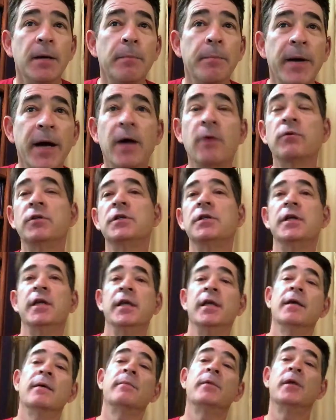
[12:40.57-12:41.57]
about
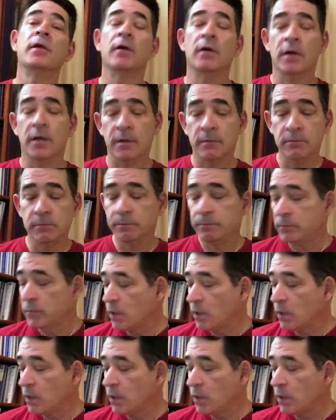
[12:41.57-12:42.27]
EMDR,